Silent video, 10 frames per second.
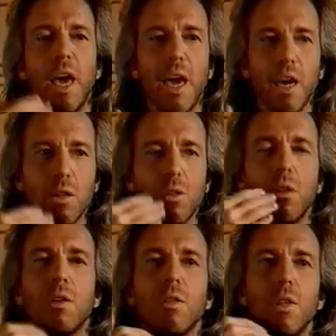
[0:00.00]

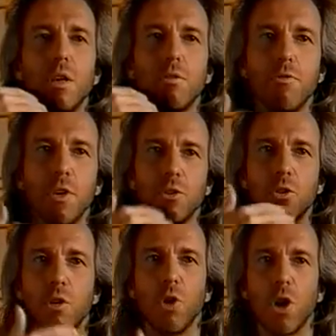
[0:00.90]
and the
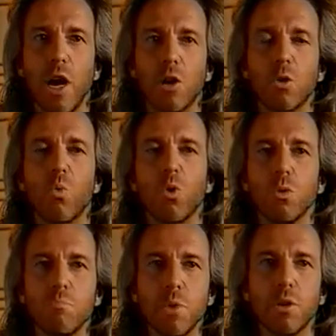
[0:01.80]
events of our outer
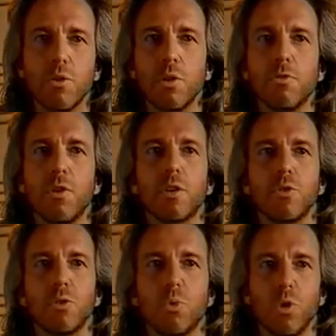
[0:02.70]
world mirror the
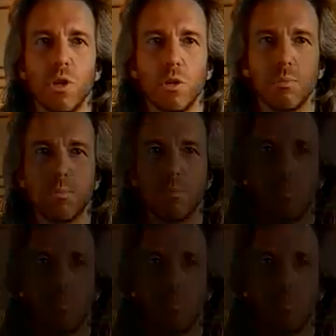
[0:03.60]
effects of the prayer.